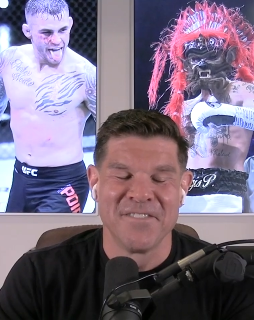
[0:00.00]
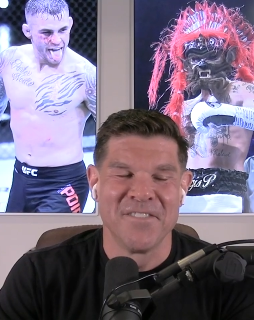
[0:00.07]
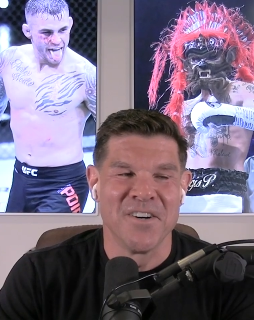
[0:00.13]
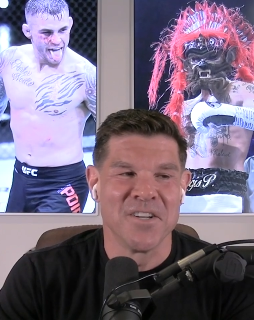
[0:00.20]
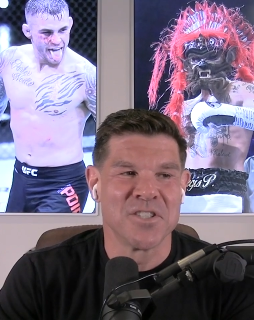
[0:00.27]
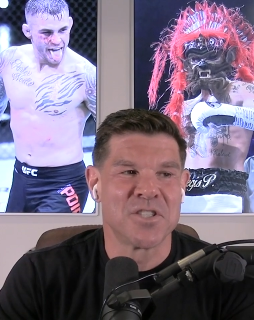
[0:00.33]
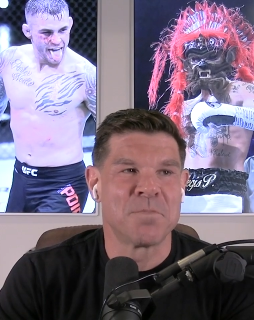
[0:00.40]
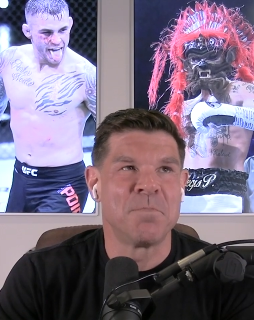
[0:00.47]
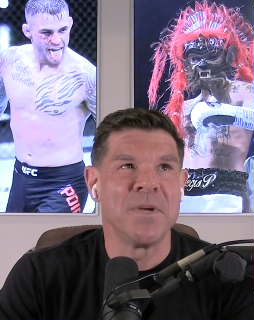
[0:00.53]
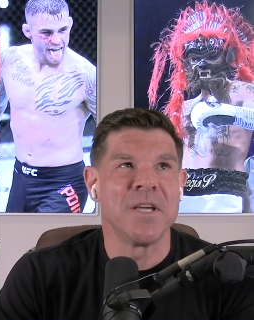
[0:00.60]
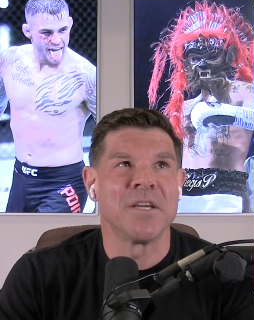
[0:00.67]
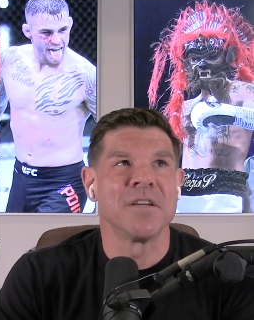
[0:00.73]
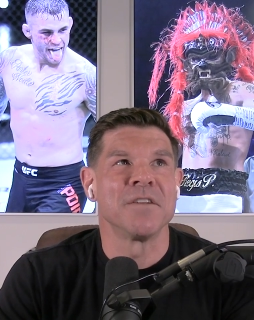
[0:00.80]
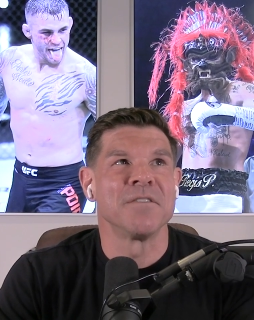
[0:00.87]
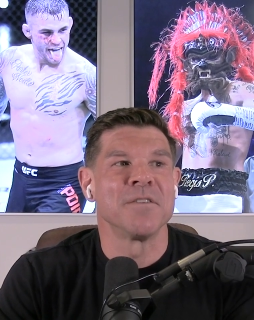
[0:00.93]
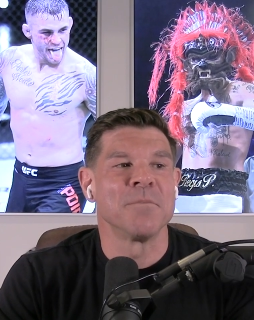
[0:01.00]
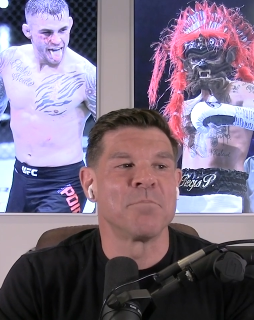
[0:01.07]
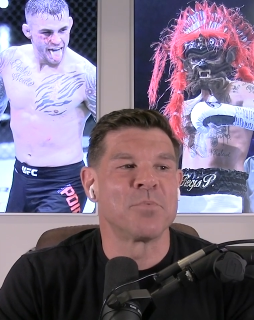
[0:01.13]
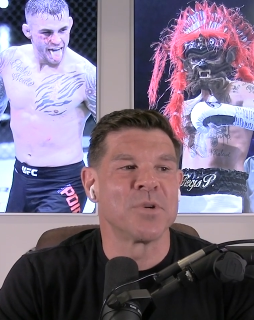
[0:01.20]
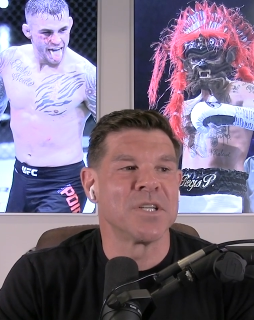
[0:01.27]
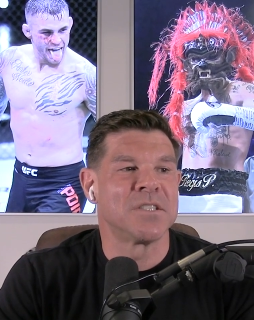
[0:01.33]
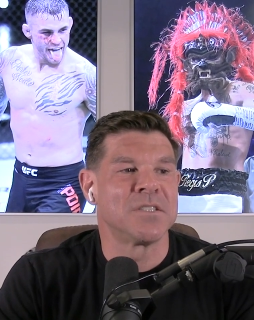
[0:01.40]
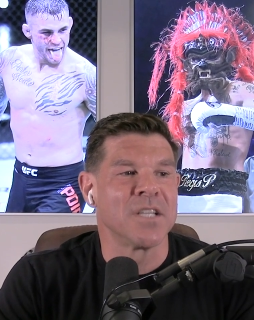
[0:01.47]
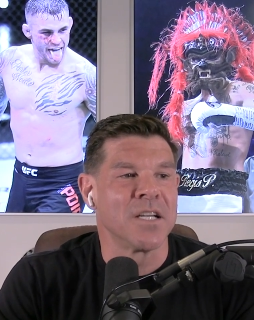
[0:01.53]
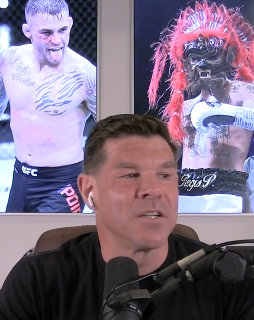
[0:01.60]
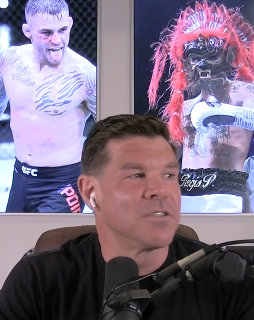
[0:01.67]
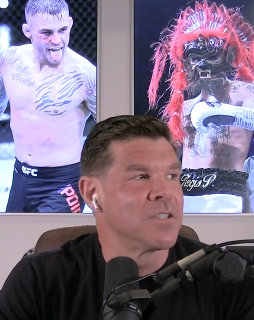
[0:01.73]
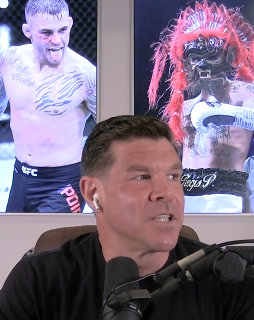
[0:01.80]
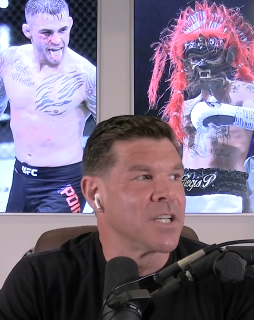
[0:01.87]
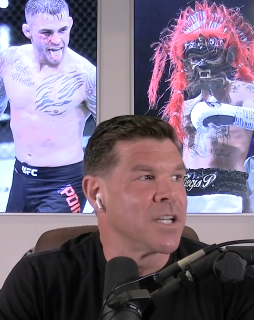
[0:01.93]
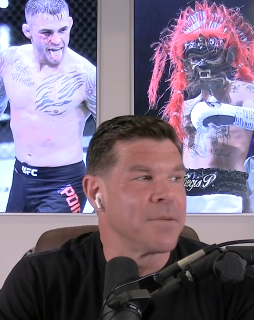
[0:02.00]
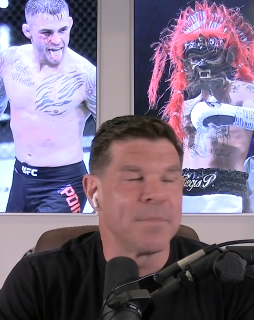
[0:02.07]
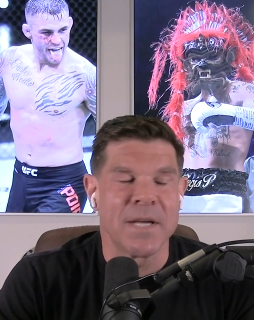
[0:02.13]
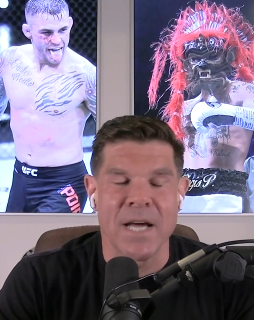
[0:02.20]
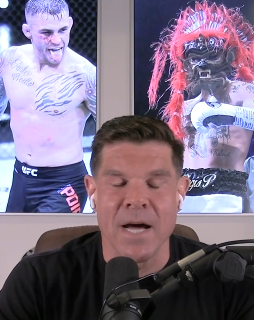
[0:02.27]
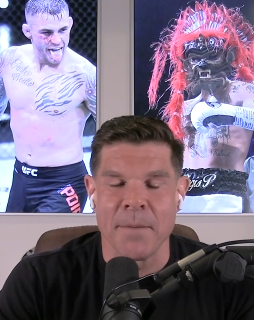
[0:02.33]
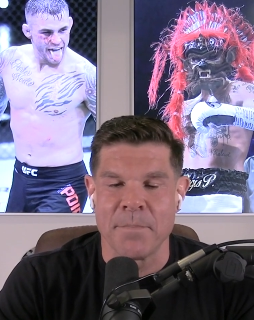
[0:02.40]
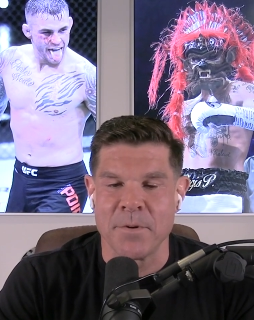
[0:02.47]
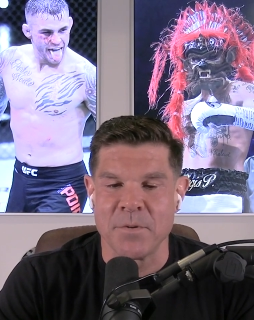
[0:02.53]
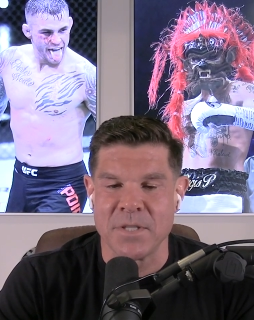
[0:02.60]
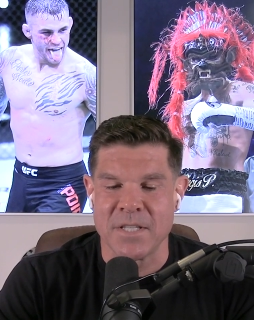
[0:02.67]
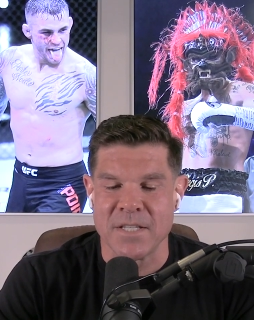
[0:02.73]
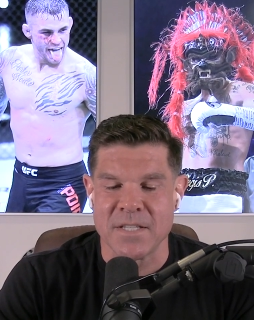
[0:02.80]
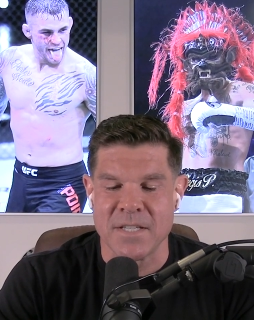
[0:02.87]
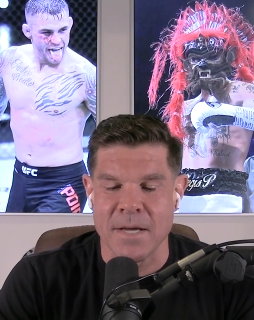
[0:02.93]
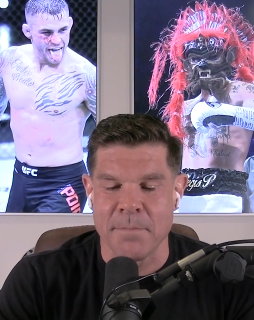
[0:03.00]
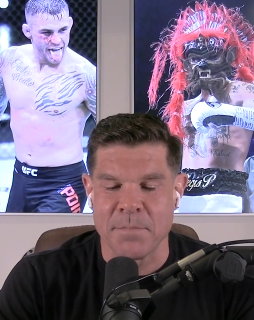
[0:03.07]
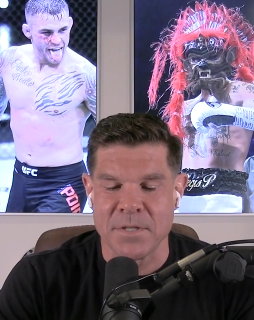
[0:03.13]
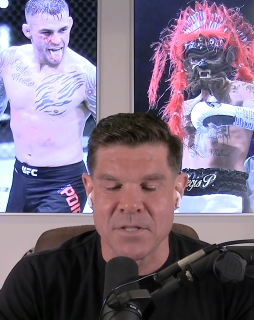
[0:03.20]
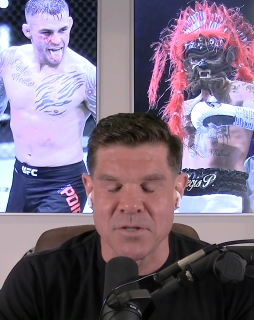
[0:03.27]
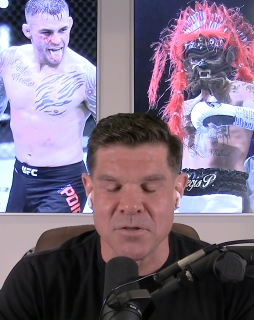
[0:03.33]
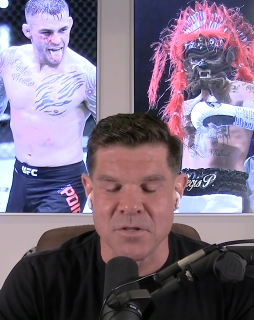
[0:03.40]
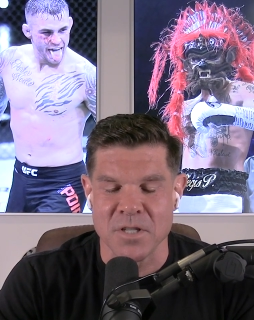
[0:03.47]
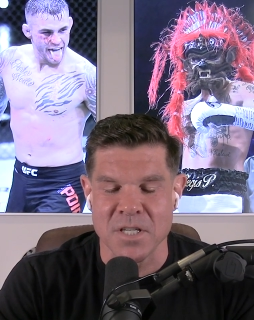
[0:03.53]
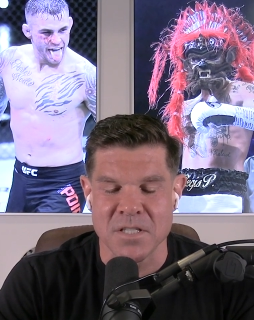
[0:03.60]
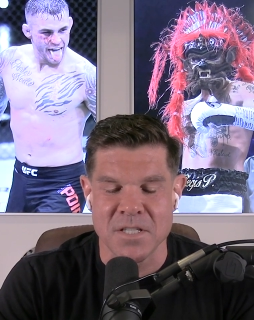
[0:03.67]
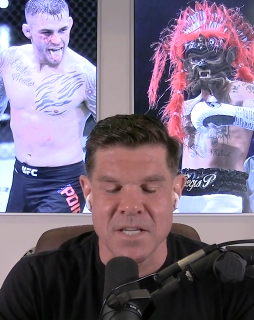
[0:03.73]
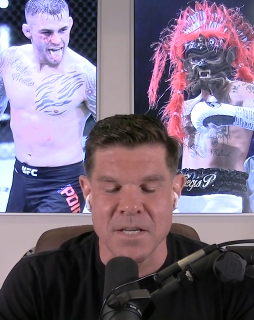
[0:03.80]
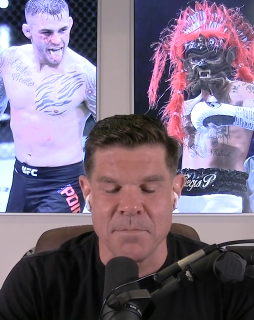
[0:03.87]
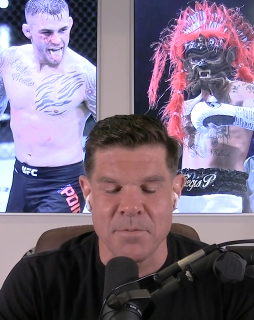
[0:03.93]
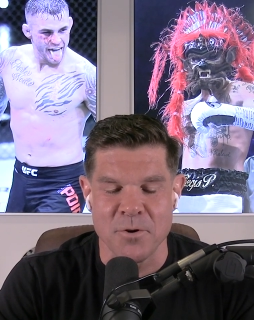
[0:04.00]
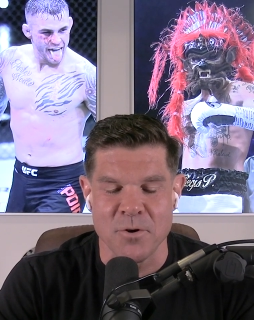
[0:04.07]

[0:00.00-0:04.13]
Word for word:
Speaker 1: Well, speaking of the Brits, I know they're going to be happy with this episode. Let's keep